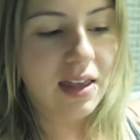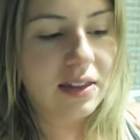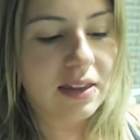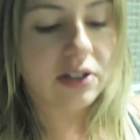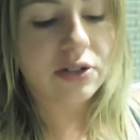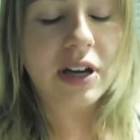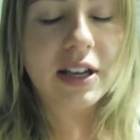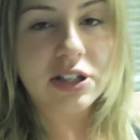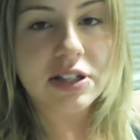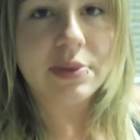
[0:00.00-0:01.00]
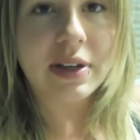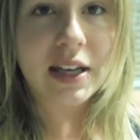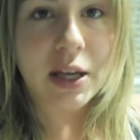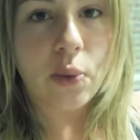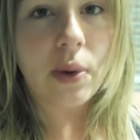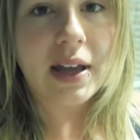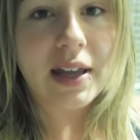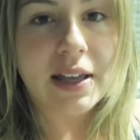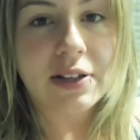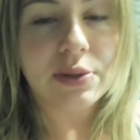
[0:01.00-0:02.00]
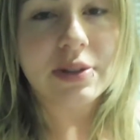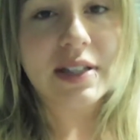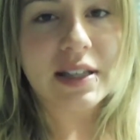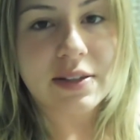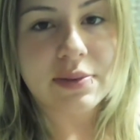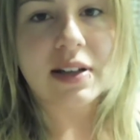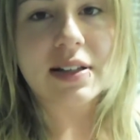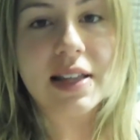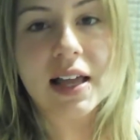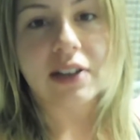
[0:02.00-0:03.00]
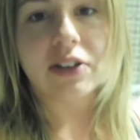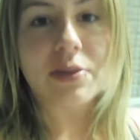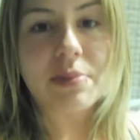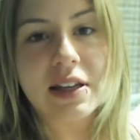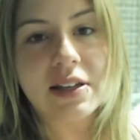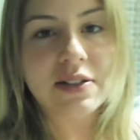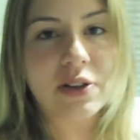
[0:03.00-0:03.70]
the contractions were getting way too intense when I was lying on the bed, so